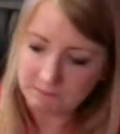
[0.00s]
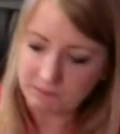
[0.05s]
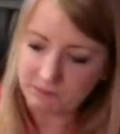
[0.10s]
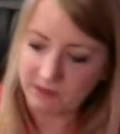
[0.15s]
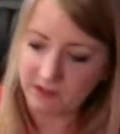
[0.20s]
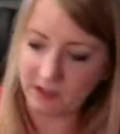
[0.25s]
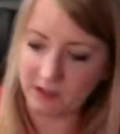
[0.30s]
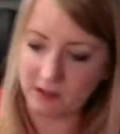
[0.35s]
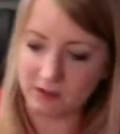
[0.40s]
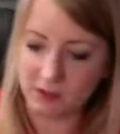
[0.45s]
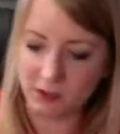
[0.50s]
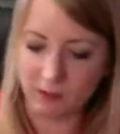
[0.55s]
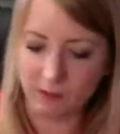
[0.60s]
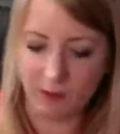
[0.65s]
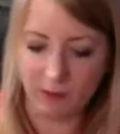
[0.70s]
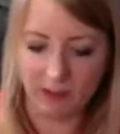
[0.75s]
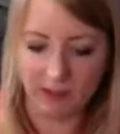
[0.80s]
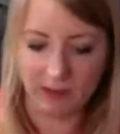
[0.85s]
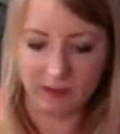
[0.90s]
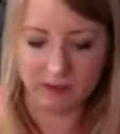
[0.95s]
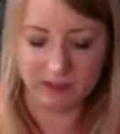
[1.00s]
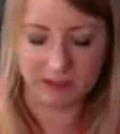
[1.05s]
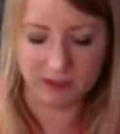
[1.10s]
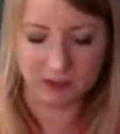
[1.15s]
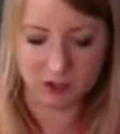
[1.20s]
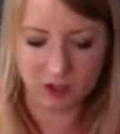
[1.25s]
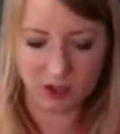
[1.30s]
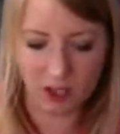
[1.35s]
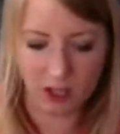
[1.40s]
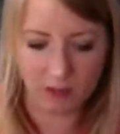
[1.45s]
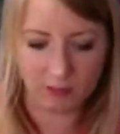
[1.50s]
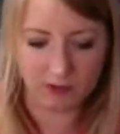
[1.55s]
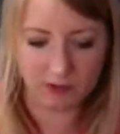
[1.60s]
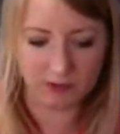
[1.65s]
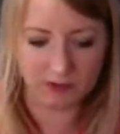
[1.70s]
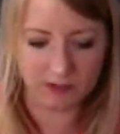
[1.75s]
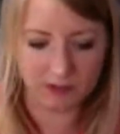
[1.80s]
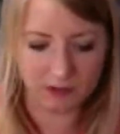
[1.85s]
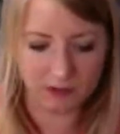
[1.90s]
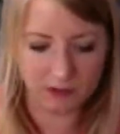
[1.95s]
You know, I was talking about when I was in the shop. So I
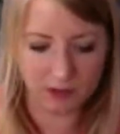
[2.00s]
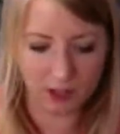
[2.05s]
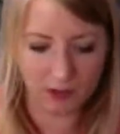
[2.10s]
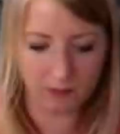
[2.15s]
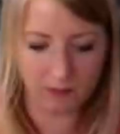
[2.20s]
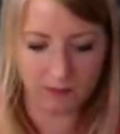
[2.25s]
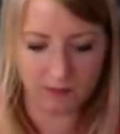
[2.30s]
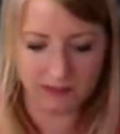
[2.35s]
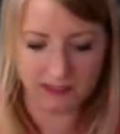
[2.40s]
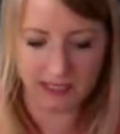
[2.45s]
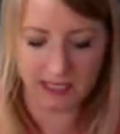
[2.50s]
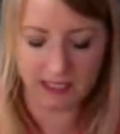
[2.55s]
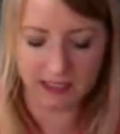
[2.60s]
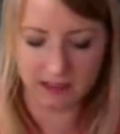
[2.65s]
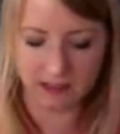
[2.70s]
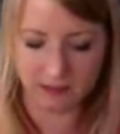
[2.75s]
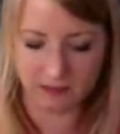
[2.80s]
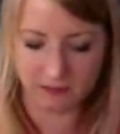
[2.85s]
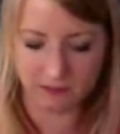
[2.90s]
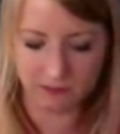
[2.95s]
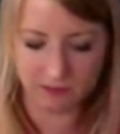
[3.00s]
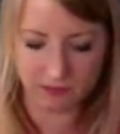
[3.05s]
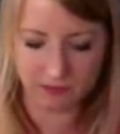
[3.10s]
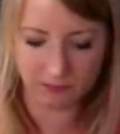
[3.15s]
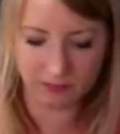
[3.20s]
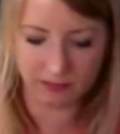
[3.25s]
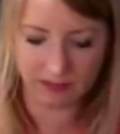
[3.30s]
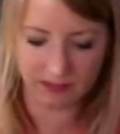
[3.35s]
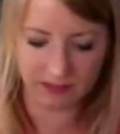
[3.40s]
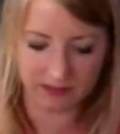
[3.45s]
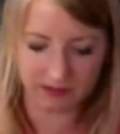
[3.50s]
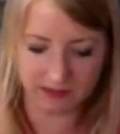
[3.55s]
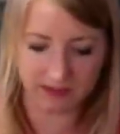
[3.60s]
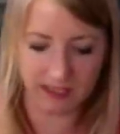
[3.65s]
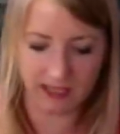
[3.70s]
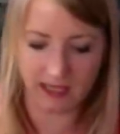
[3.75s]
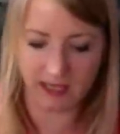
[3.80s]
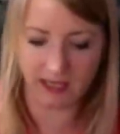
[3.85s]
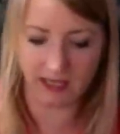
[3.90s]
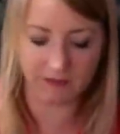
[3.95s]
was in the shop with my dad. I was completely in
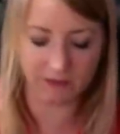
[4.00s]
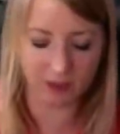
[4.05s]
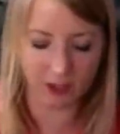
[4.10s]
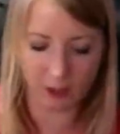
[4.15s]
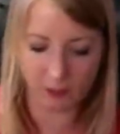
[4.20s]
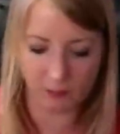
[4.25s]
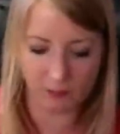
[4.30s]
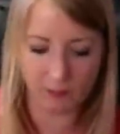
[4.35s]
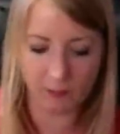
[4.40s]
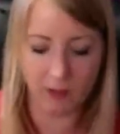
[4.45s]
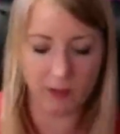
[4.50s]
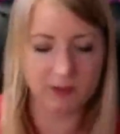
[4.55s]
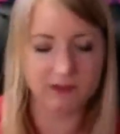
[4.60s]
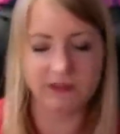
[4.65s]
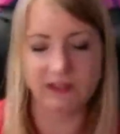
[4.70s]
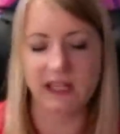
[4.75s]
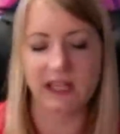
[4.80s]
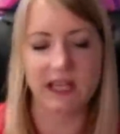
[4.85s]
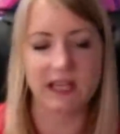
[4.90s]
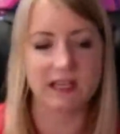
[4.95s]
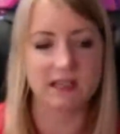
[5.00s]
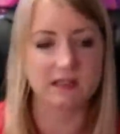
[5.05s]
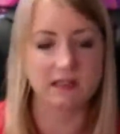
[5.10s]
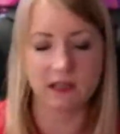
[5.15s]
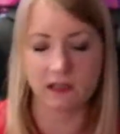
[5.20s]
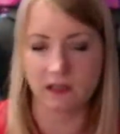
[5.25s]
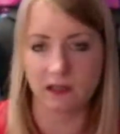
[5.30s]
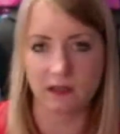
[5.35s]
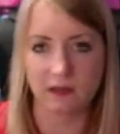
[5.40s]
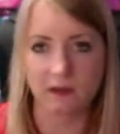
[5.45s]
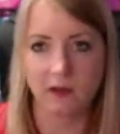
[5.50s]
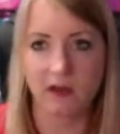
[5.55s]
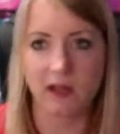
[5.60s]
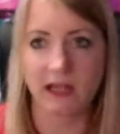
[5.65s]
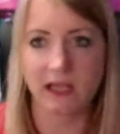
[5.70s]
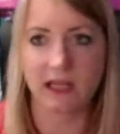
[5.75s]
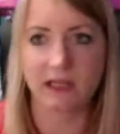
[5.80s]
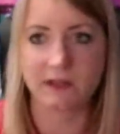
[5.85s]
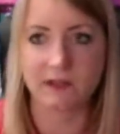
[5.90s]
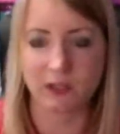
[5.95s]
debt. I'd not opened my post for years and all that
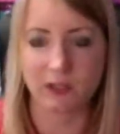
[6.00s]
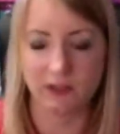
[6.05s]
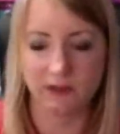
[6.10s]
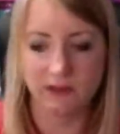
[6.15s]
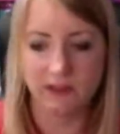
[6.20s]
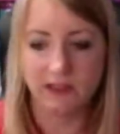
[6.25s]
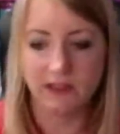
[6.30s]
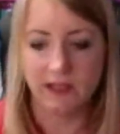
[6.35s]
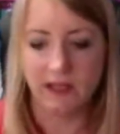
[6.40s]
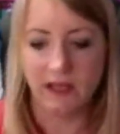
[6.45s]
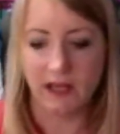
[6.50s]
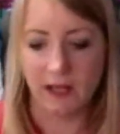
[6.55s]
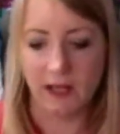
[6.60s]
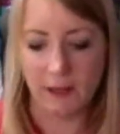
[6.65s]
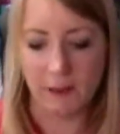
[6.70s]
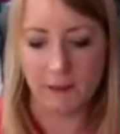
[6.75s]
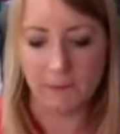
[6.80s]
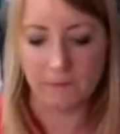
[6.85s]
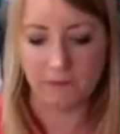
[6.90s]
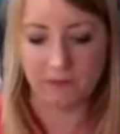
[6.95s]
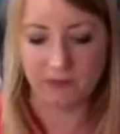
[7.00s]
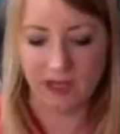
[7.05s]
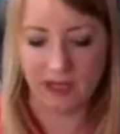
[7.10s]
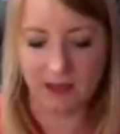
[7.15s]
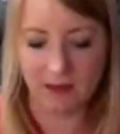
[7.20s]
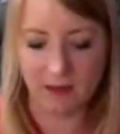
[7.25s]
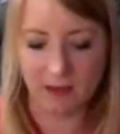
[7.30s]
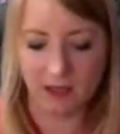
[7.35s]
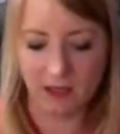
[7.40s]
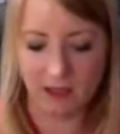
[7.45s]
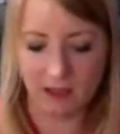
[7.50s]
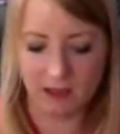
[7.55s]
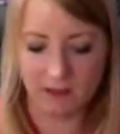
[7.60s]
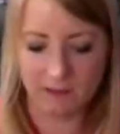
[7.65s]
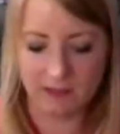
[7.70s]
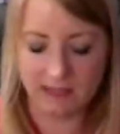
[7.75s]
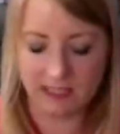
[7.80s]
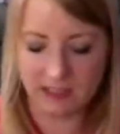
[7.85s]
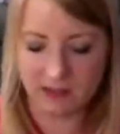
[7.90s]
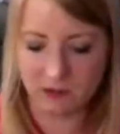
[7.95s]
kind of stuff. My
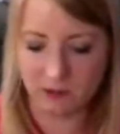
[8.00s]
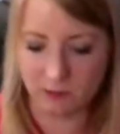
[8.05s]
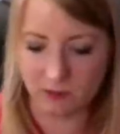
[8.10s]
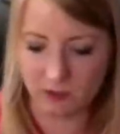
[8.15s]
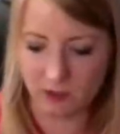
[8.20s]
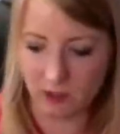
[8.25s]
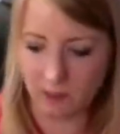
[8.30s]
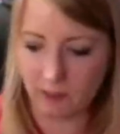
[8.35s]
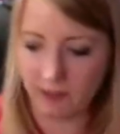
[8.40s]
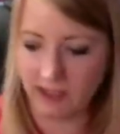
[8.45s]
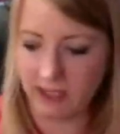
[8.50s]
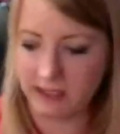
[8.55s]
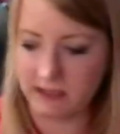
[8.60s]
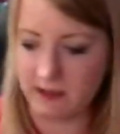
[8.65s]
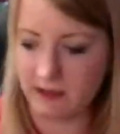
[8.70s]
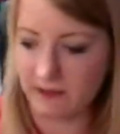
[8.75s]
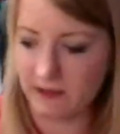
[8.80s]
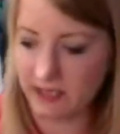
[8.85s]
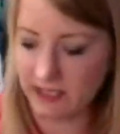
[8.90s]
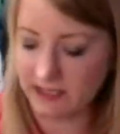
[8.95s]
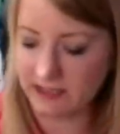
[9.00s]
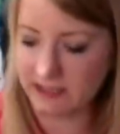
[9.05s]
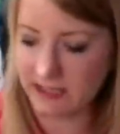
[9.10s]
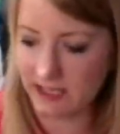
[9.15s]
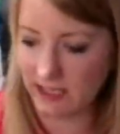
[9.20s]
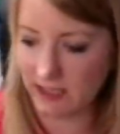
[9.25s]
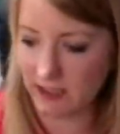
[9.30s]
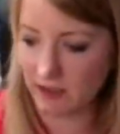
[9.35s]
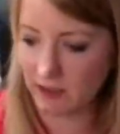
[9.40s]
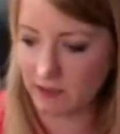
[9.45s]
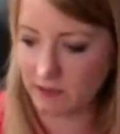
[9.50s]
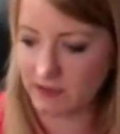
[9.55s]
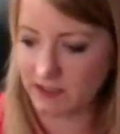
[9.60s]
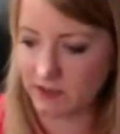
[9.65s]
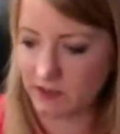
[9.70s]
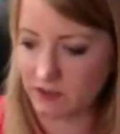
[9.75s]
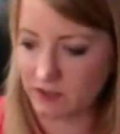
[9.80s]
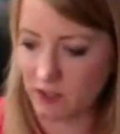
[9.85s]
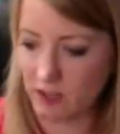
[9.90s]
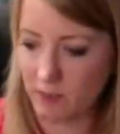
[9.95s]
dad took me shopping. And then the next day I was in
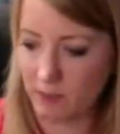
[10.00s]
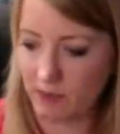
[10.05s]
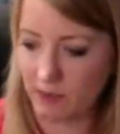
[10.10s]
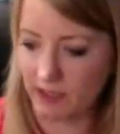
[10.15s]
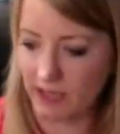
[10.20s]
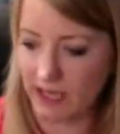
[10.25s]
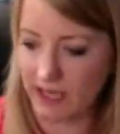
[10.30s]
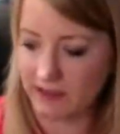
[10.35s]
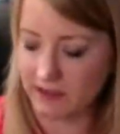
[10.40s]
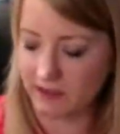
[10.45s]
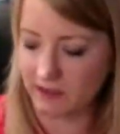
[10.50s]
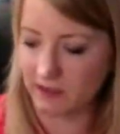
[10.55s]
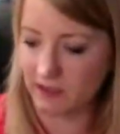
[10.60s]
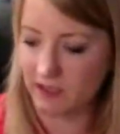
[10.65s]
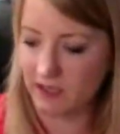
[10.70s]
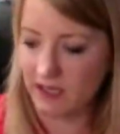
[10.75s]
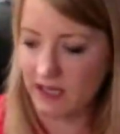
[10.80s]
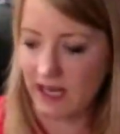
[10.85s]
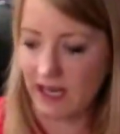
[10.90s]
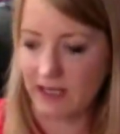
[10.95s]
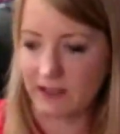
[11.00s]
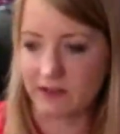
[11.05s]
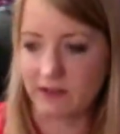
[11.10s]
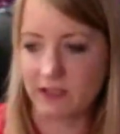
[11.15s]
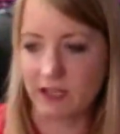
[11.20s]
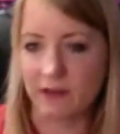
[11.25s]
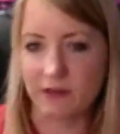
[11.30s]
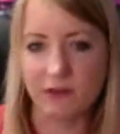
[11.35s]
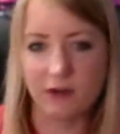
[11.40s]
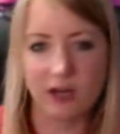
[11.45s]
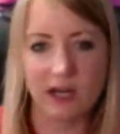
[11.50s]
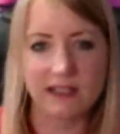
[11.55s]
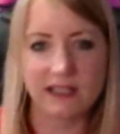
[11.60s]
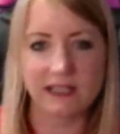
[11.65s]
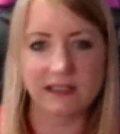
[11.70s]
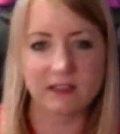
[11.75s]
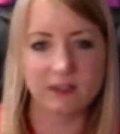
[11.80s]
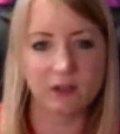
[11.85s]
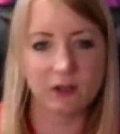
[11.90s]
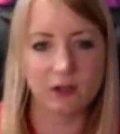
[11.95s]
the shop again. And I thought I'd
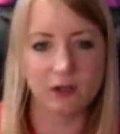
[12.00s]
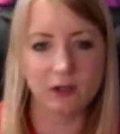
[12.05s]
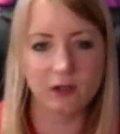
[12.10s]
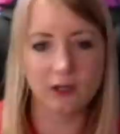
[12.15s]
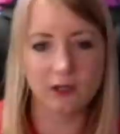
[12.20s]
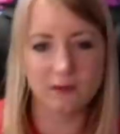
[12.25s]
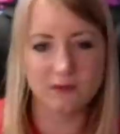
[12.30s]
added it all up.